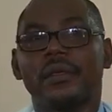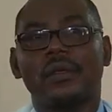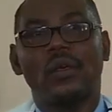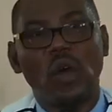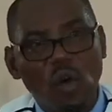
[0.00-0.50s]

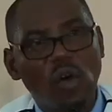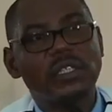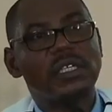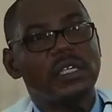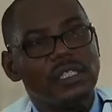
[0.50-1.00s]

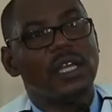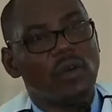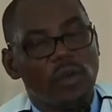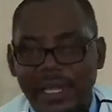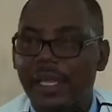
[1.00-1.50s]
God is the
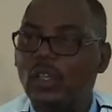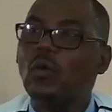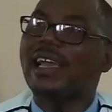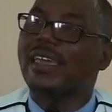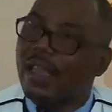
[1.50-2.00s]
owner. You
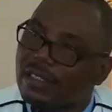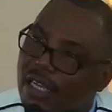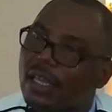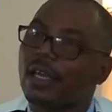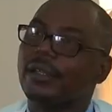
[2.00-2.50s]
are
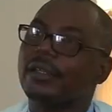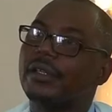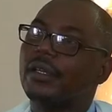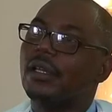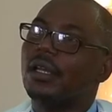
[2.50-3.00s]
caretaker.
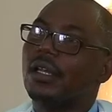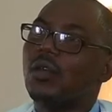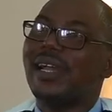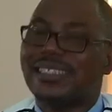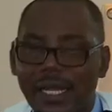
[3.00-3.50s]
You
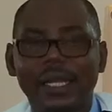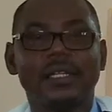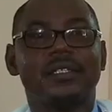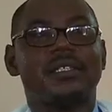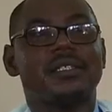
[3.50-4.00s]
are
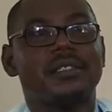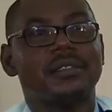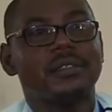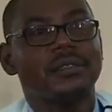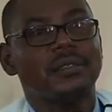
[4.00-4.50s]
tenant.
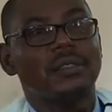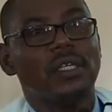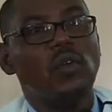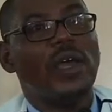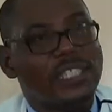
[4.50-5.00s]

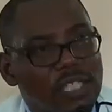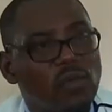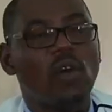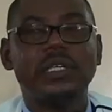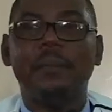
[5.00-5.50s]
You are steward, a